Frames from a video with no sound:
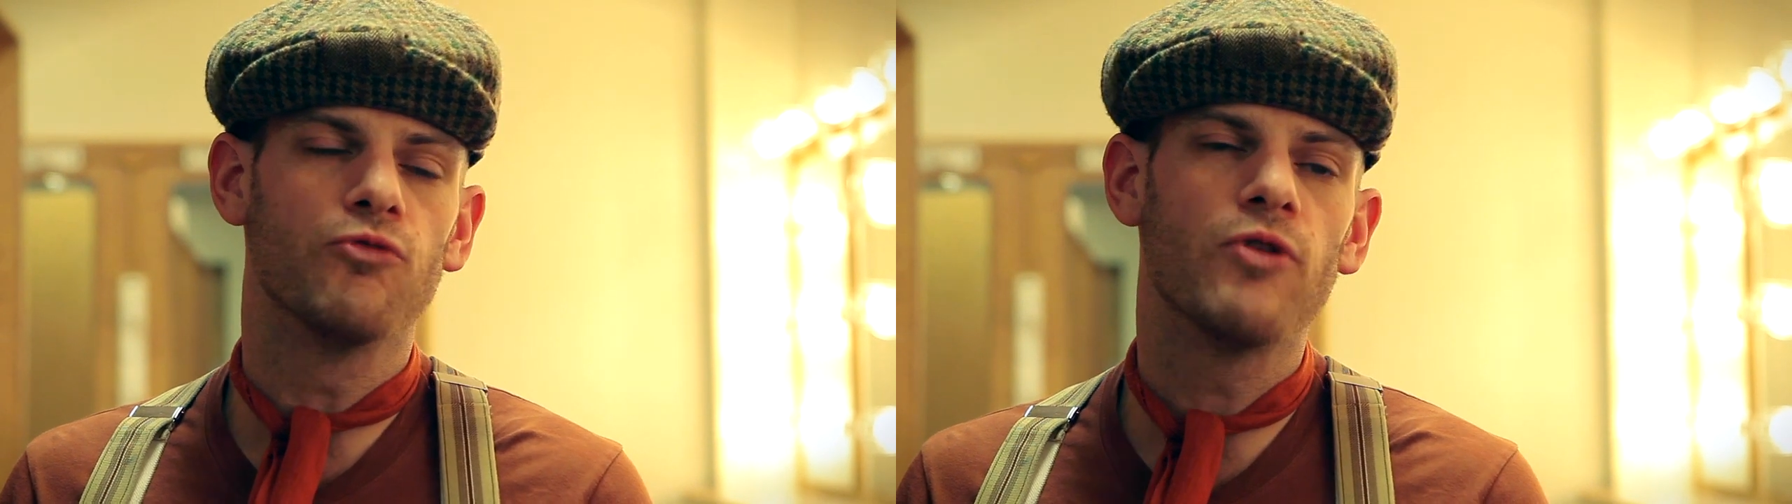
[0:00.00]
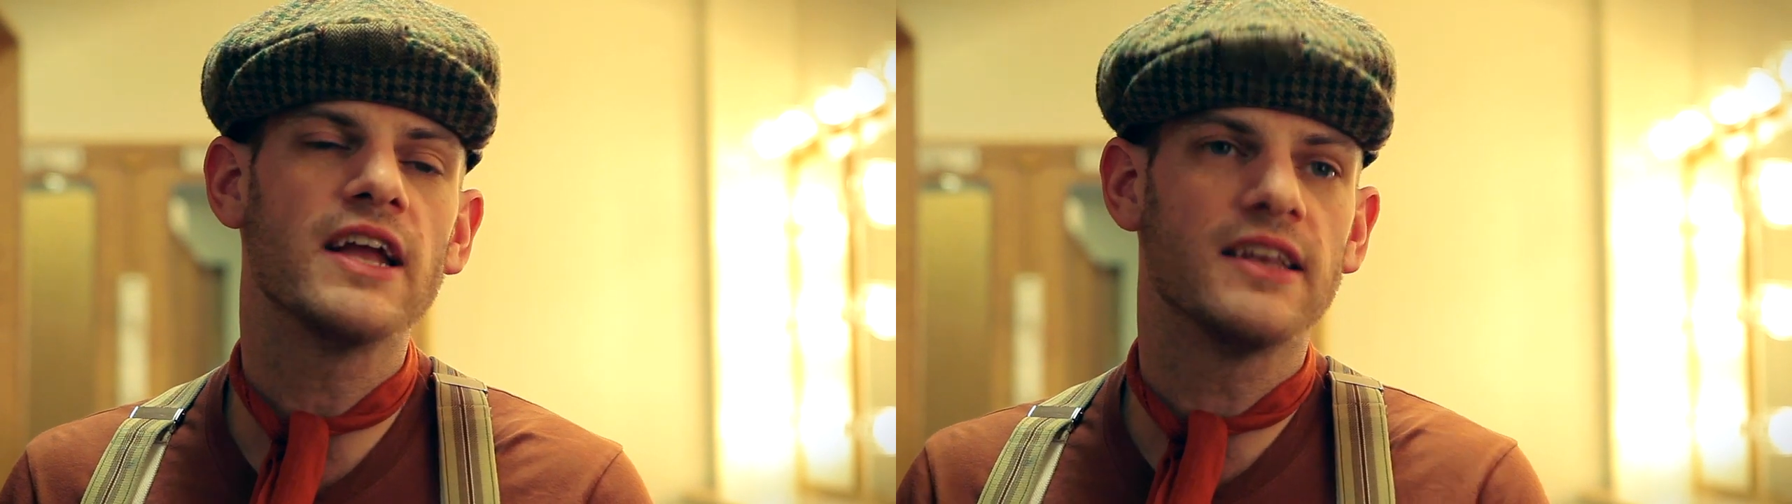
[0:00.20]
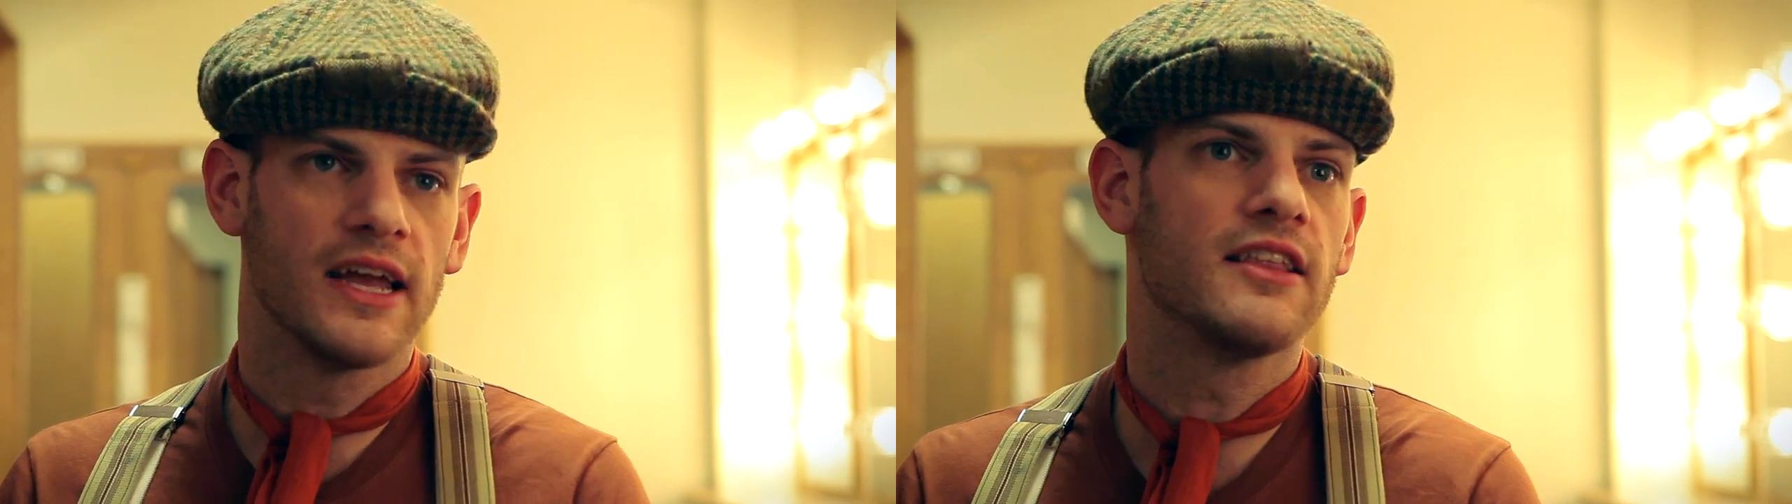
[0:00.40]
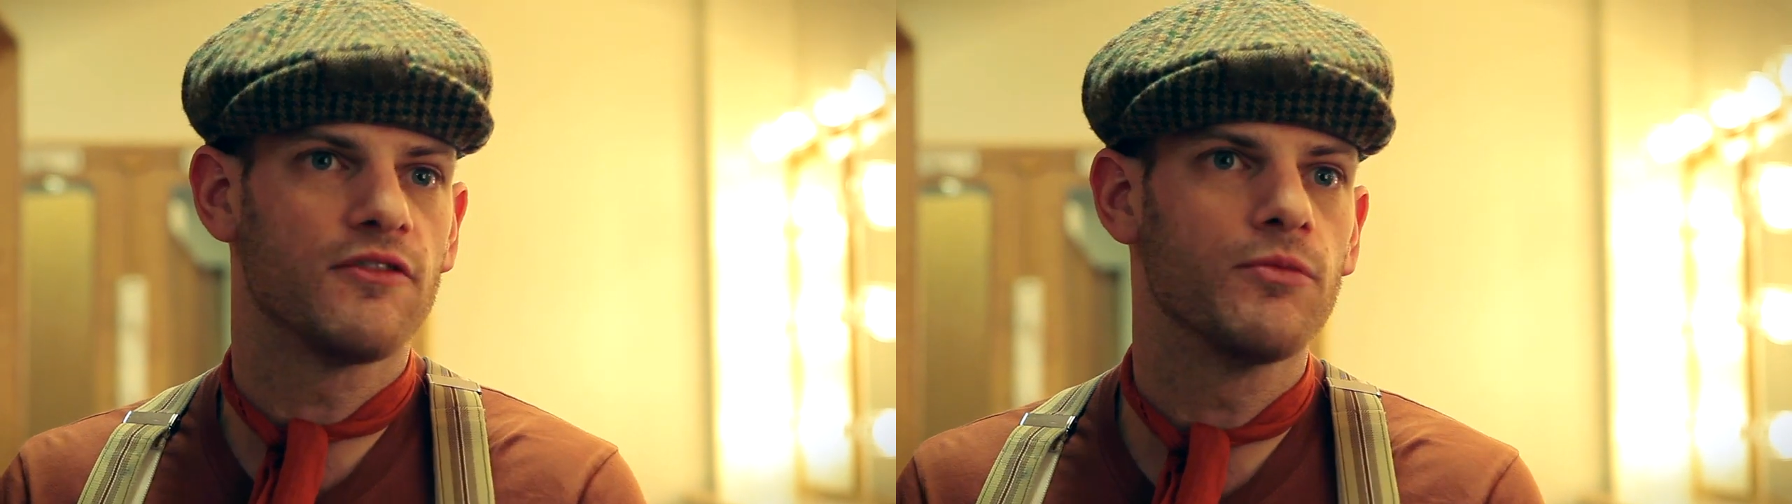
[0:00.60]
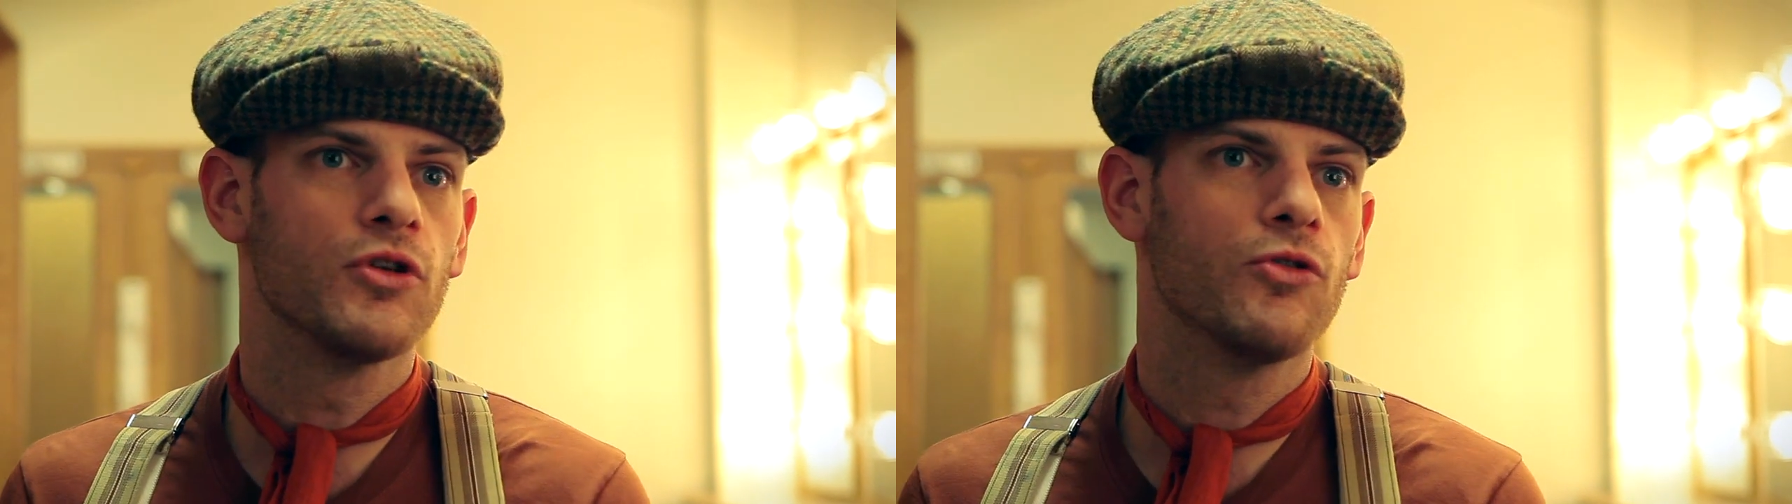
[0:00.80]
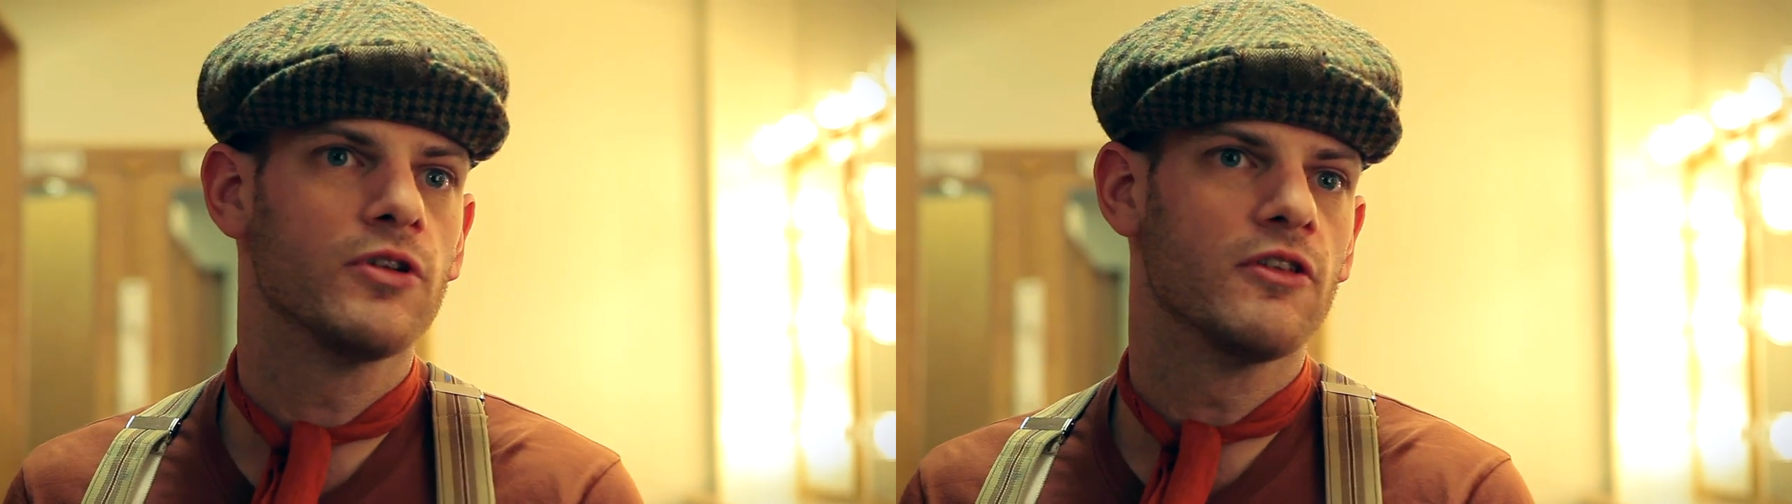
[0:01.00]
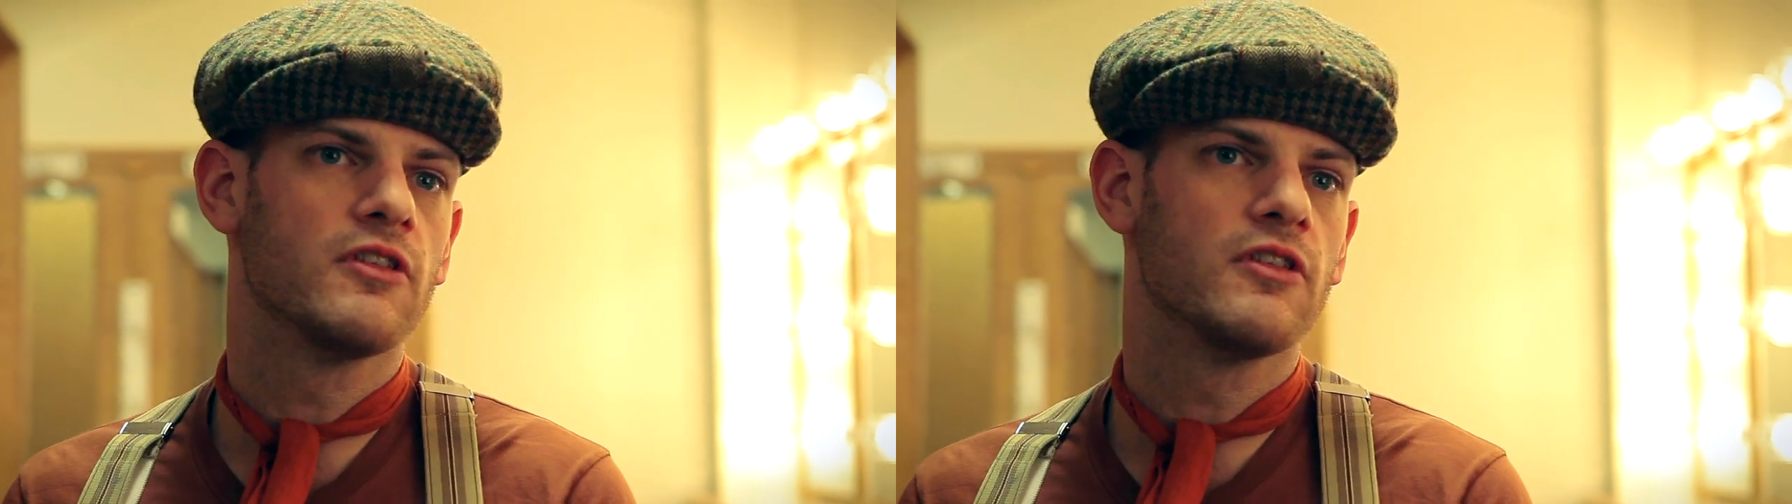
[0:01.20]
radiating from the audience